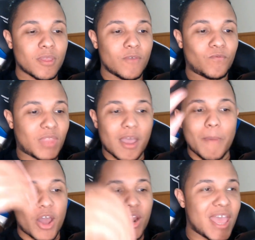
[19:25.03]
Think
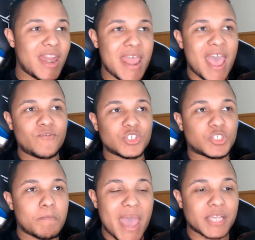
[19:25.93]
about it. An average
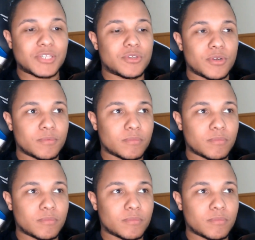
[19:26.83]
master